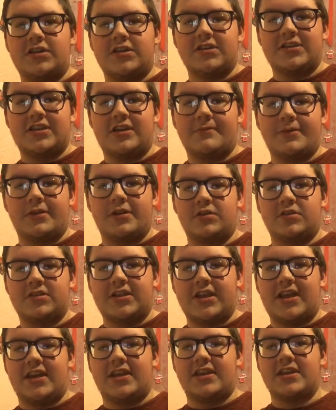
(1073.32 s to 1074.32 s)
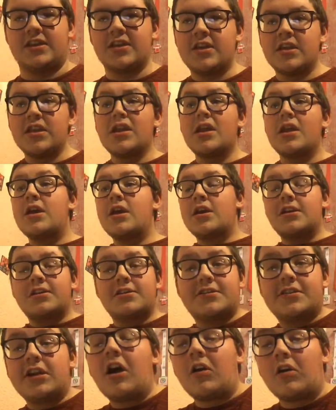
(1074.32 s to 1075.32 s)
because that'd be us getting
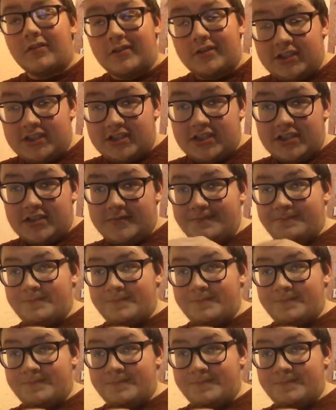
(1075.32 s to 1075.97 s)
tonked.